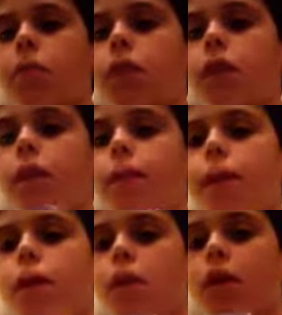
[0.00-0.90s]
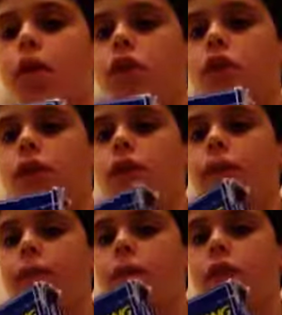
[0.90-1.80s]
the number one trick that
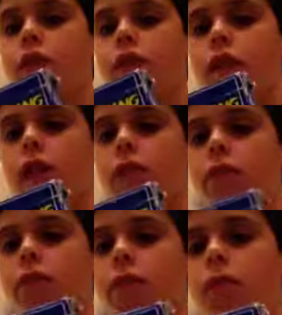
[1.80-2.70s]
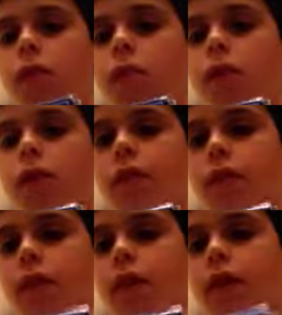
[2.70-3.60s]
magicians have, is what I would
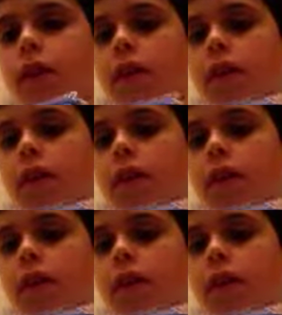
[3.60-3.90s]
think.